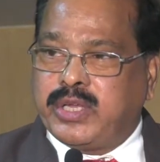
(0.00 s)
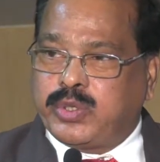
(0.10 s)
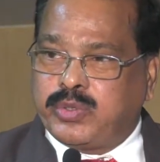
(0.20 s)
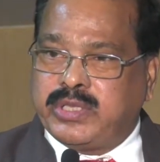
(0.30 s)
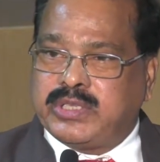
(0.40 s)

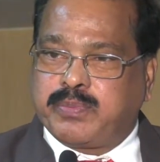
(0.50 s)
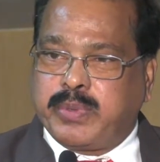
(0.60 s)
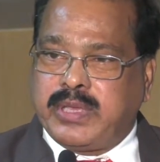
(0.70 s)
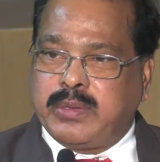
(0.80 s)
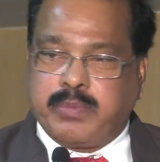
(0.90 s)
to this
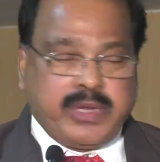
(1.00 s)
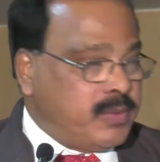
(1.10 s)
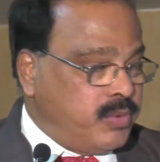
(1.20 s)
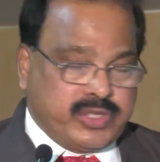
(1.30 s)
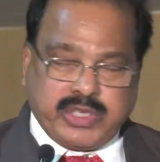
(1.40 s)
P
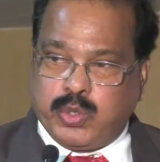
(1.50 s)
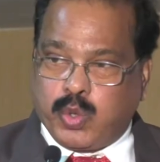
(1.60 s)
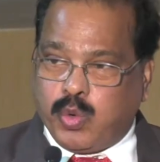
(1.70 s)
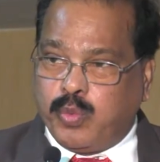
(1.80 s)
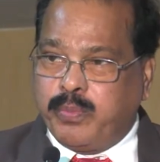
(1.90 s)
W C
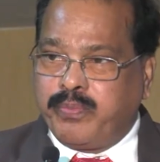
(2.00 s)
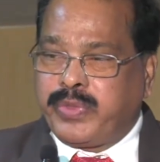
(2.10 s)
group.